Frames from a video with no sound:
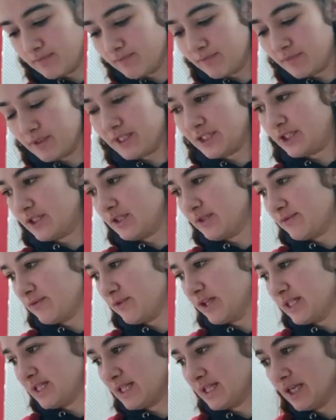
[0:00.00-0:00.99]
Actually, it's
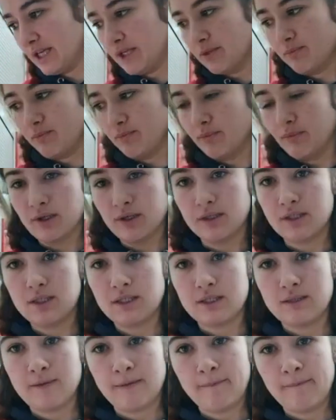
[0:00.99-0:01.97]
very sad,
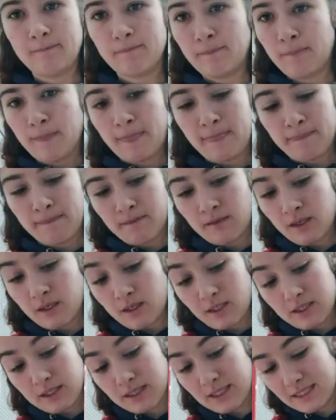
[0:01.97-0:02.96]
but
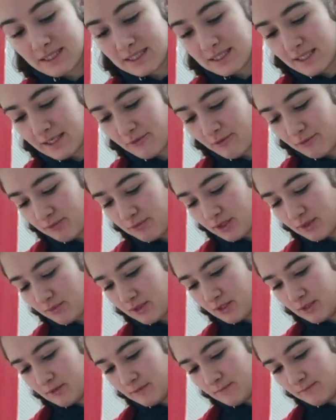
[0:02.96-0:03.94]
that's life,
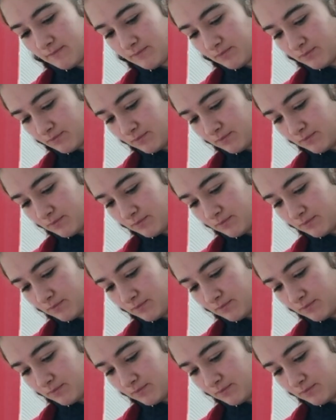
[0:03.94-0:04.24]
baby.